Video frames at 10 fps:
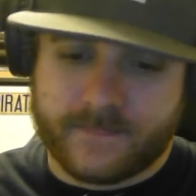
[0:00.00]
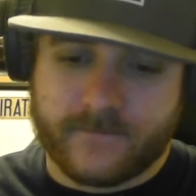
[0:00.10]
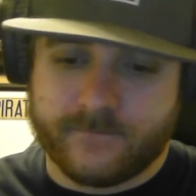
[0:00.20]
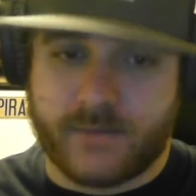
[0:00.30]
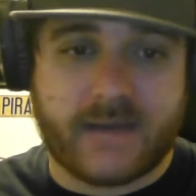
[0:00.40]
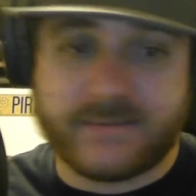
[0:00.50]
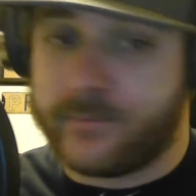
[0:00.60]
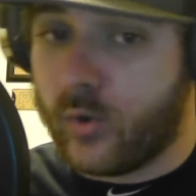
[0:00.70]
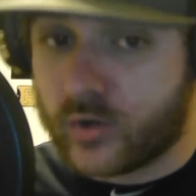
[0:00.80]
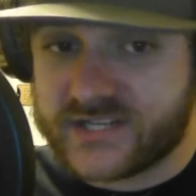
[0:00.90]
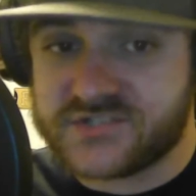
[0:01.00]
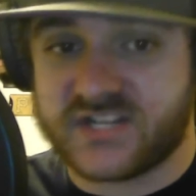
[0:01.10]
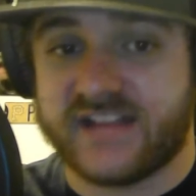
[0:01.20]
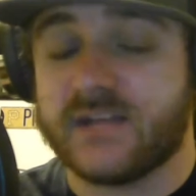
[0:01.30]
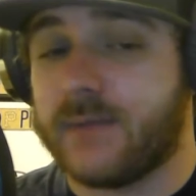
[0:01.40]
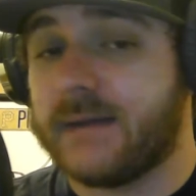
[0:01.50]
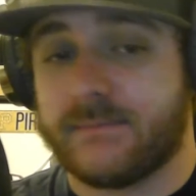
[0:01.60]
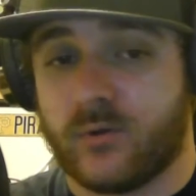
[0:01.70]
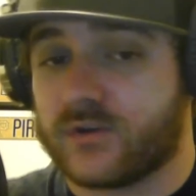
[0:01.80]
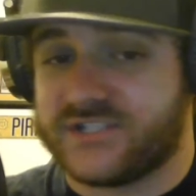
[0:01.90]
Bobby Portis. I think Bobby
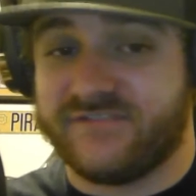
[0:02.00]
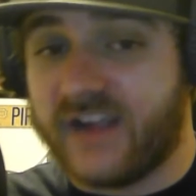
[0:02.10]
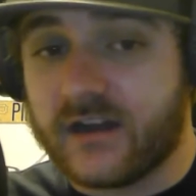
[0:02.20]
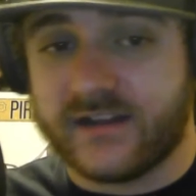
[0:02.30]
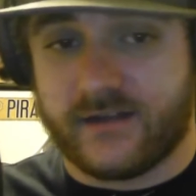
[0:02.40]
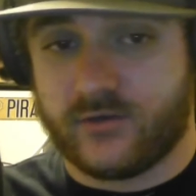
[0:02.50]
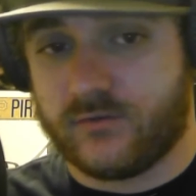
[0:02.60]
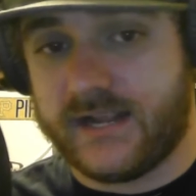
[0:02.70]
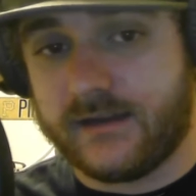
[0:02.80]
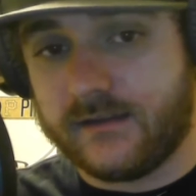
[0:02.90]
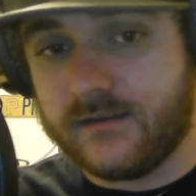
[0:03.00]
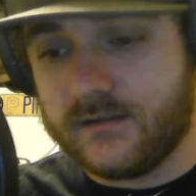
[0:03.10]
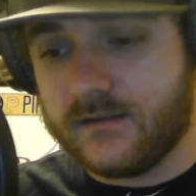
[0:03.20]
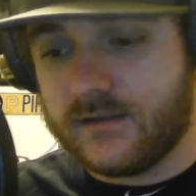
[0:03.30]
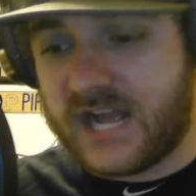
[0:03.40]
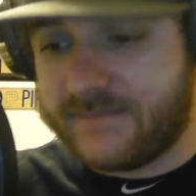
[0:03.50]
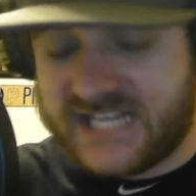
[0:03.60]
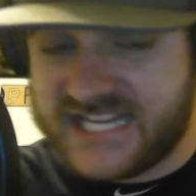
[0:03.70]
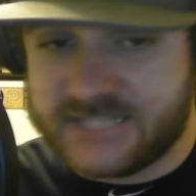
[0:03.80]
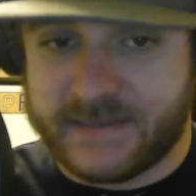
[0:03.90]
Portis is very underrated. I mean,
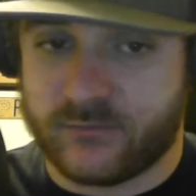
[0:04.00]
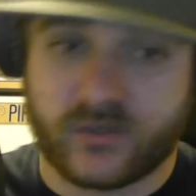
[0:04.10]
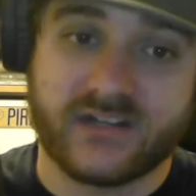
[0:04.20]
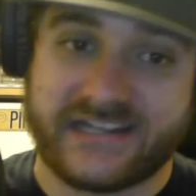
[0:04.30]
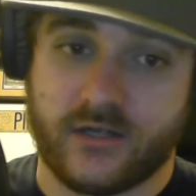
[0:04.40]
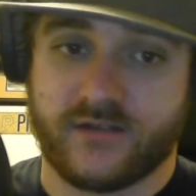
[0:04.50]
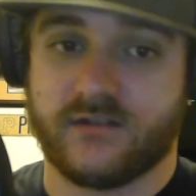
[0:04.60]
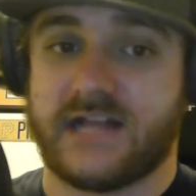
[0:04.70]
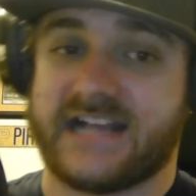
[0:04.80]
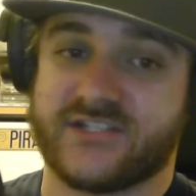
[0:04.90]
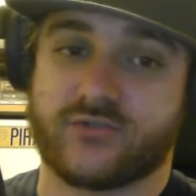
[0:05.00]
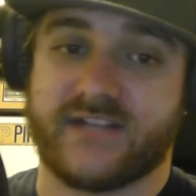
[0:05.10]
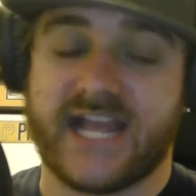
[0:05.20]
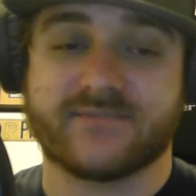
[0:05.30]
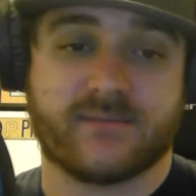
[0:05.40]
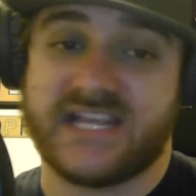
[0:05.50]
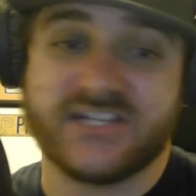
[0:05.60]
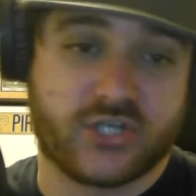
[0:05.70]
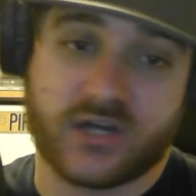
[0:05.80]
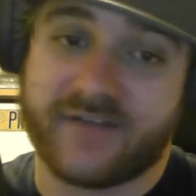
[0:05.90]
he's been really good the last 3 games. I mean,
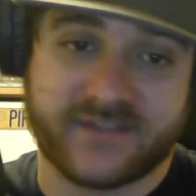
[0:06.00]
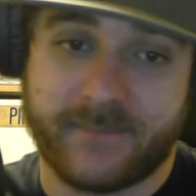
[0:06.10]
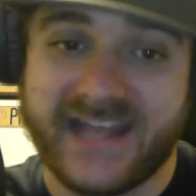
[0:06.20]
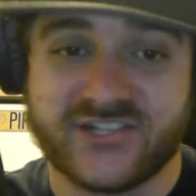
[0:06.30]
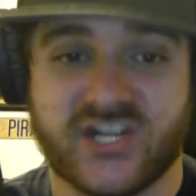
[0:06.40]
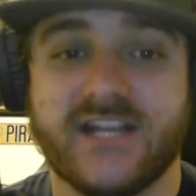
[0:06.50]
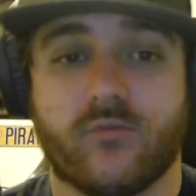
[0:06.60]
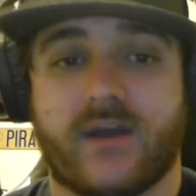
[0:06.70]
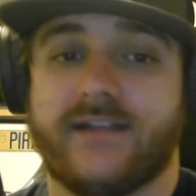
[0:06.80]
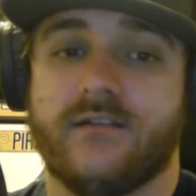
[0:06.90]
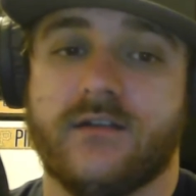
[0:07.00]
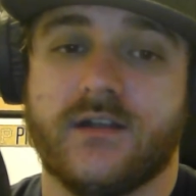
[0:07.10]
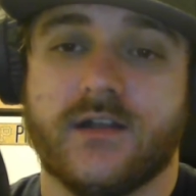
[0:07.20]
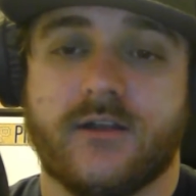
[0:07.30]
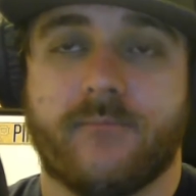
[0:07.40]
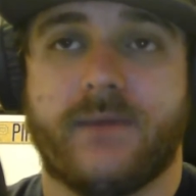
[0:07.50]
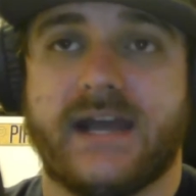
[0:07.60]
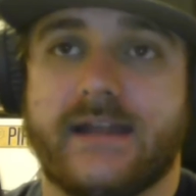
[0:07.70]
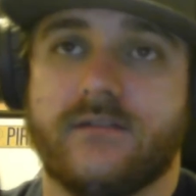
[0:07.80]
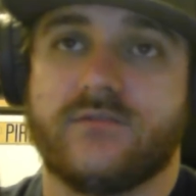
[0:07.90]
he's good off the bench anyway.
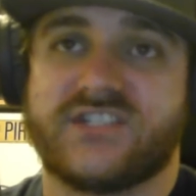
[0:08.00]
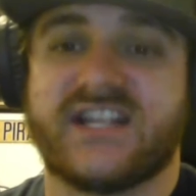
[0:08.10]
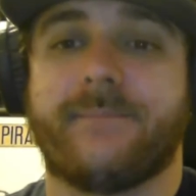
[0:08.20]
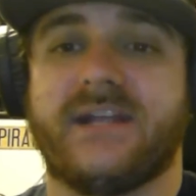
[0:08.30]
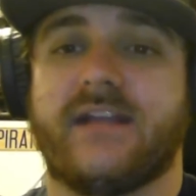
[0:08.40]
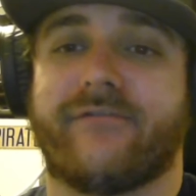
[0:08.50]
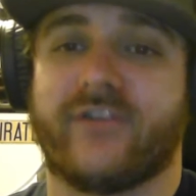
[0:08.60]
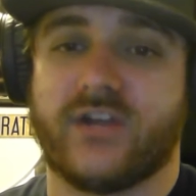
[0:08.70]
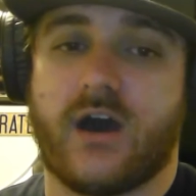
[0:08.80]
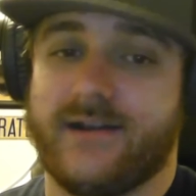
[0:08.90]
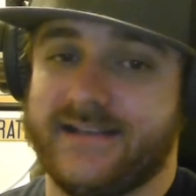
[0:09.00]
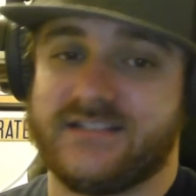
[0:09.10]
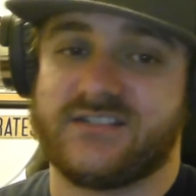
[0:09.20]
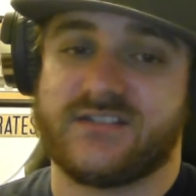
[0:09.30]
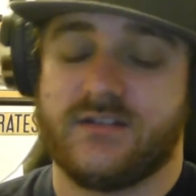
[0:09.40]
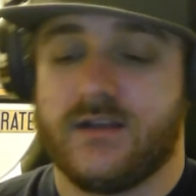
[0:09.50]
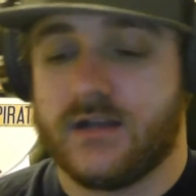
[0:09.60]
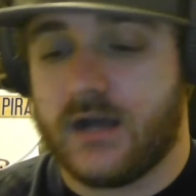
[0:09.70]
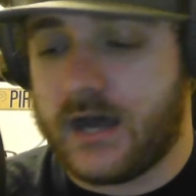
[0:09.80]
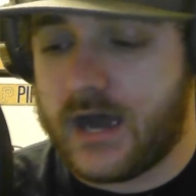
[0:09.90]
But stepping in for Giannis,
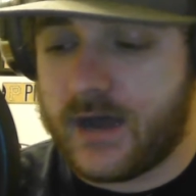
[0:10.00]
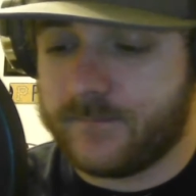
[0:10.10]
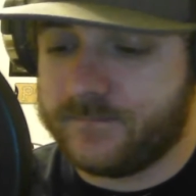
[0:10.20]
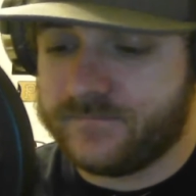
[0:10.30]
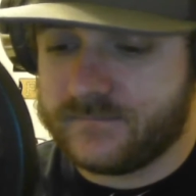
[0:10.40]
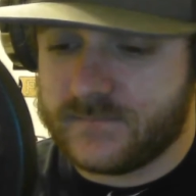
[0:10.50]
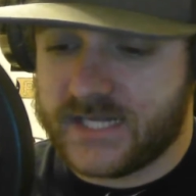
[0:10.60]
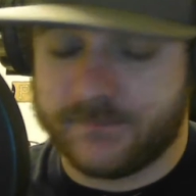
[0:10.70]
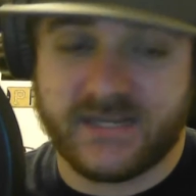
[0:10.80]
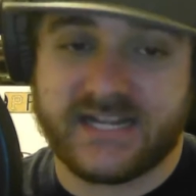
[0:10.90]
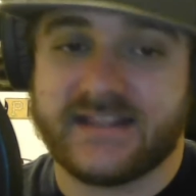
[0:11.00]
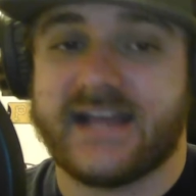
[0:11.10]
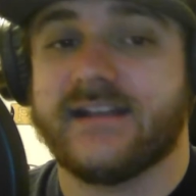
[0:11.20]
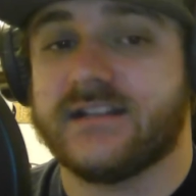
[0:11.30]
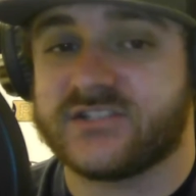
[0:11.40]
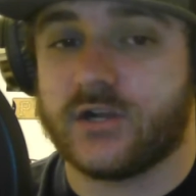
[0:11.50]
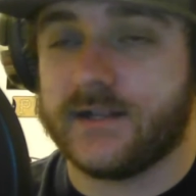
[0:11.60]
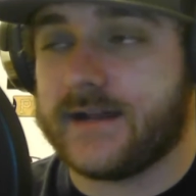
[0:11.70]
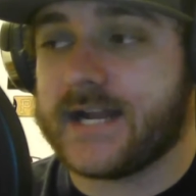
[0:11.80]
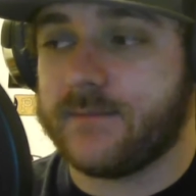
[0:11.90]
and being in that starting
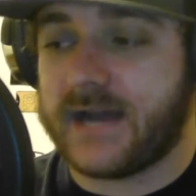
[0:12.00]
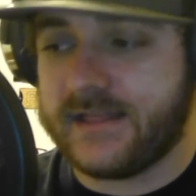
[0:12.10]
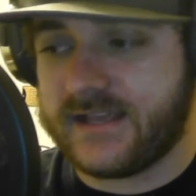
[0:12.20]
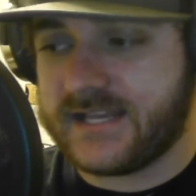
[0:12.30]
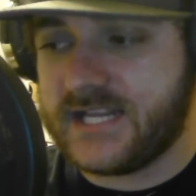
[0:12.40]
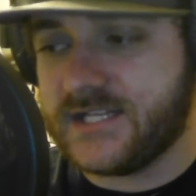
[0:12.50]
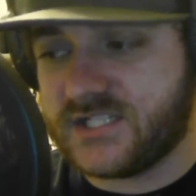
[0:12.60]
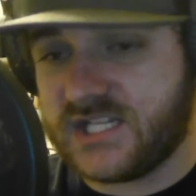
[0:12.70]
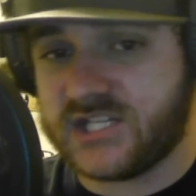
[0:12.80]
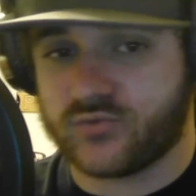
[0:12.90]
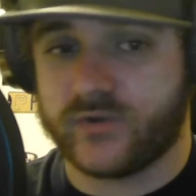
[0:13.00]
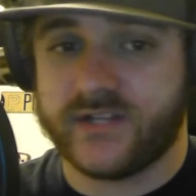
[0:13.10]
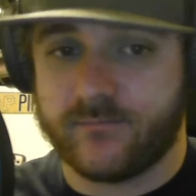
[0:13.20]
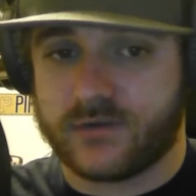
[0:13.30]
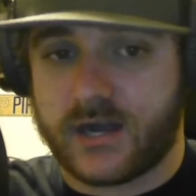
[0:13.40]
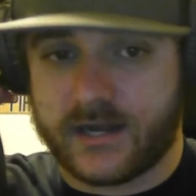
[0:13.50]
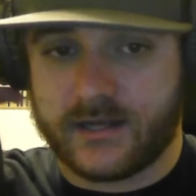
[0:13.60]
lineup, I think he's really brought a